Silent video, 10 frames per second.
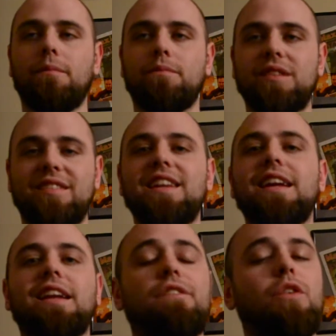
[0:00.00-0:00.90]

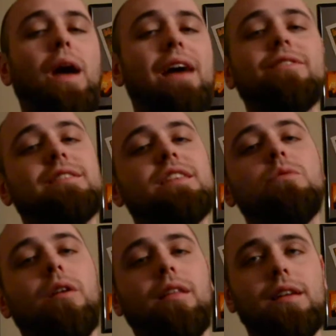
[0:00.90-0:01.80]
scene. If you haven't seen
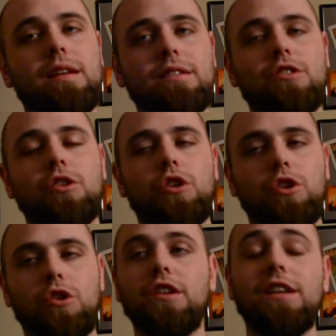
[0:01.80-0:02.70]
one of these,
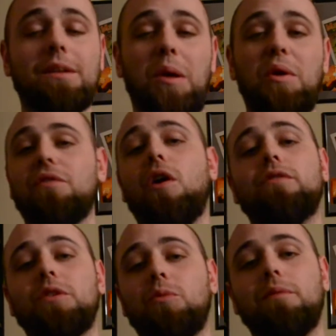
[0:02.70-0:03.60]
you need to be
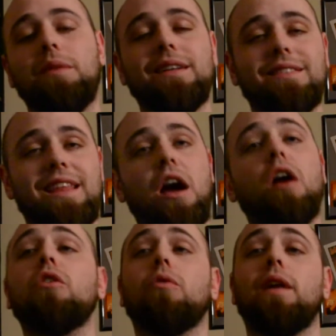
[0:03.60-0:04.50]
involved in one because they
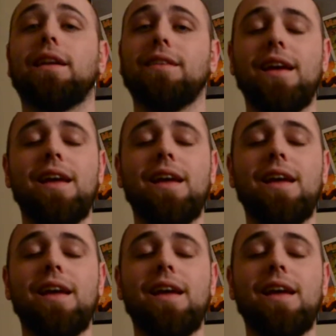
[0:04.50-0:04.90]
are great.